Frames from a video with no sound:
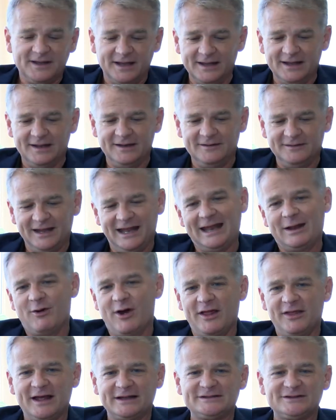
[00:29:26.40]
And
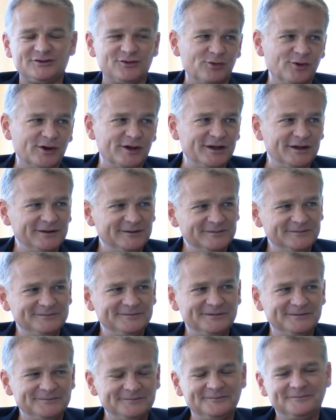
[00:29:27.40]
anyway, that story
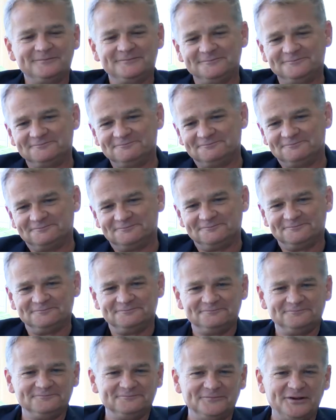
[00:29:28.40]

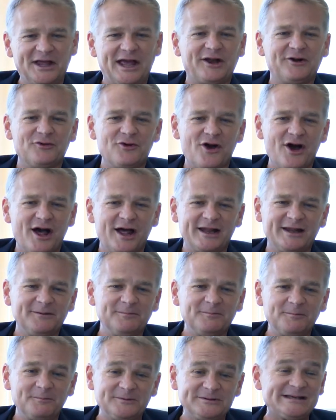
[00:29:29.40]
later on,
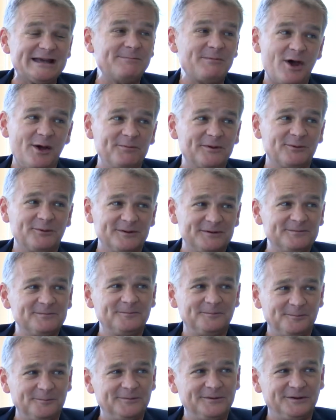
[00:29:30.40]
and Tim helped me with
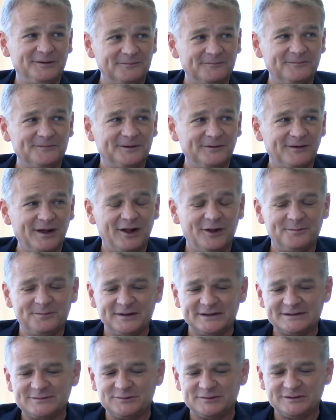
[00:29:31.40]
to develop
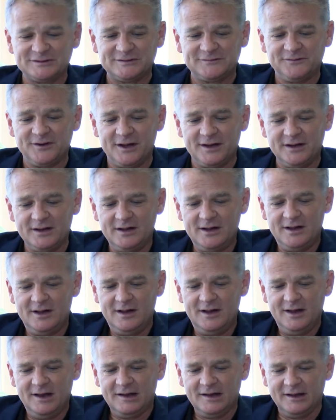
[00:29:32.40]
this, which is fun.
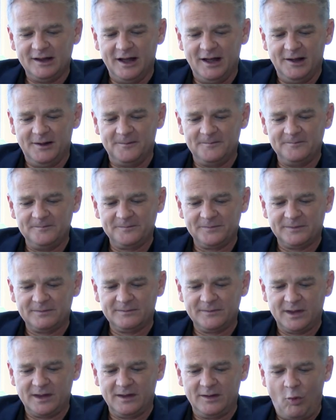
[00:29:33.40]
Um,
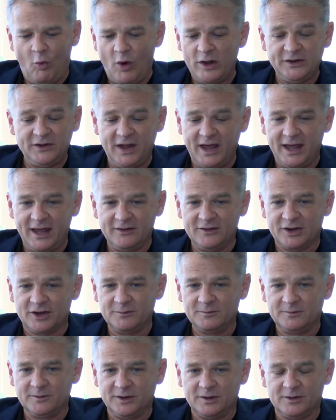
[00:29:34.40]
one day, the,
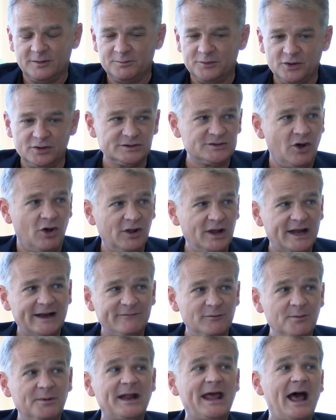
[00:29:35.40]
com the, computers all let
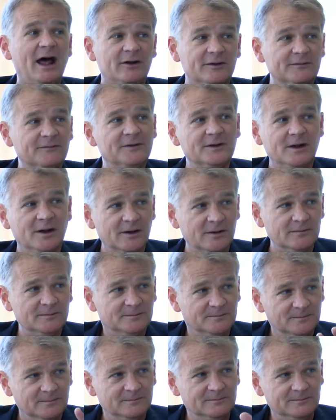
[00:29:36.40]
everybody out of their
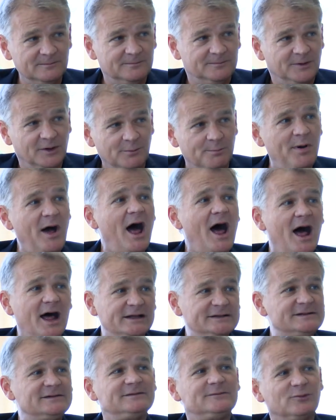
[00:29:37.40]
their
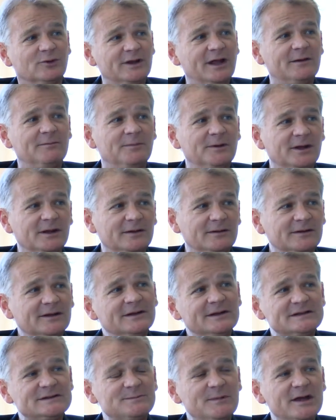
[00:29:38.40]
pods where they've been
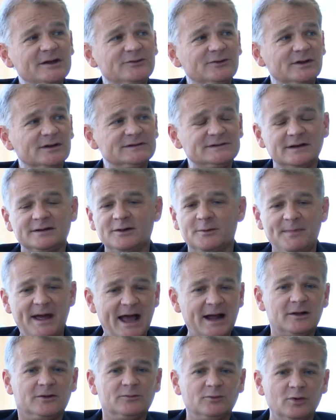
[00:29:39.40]
in this matrix, and they're
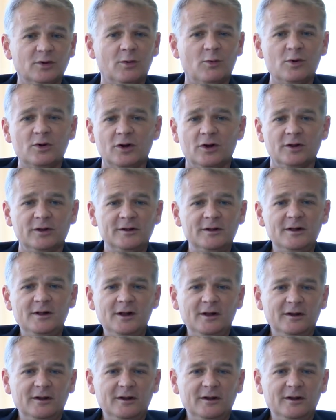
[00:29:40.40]
back in the real world.